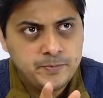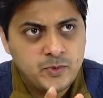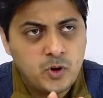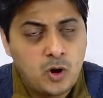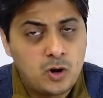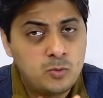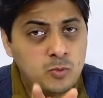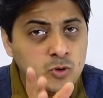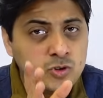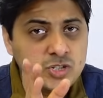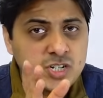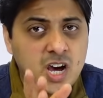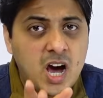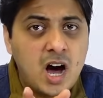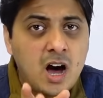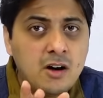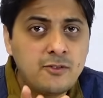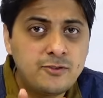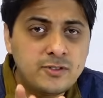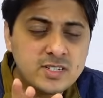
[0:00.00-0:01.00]
almost
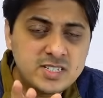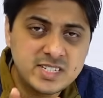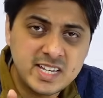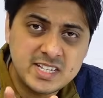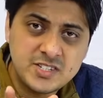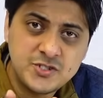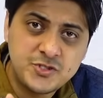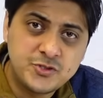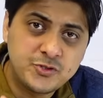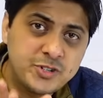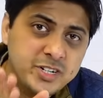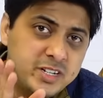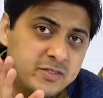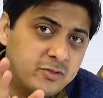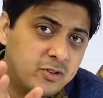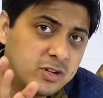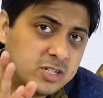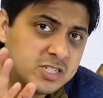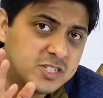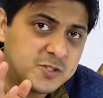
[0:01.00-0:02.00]
half a century
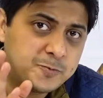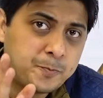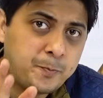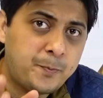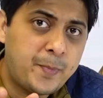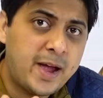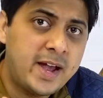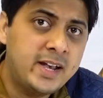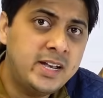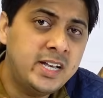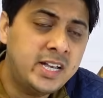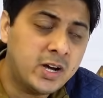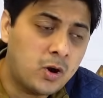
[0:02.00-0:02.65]
was spent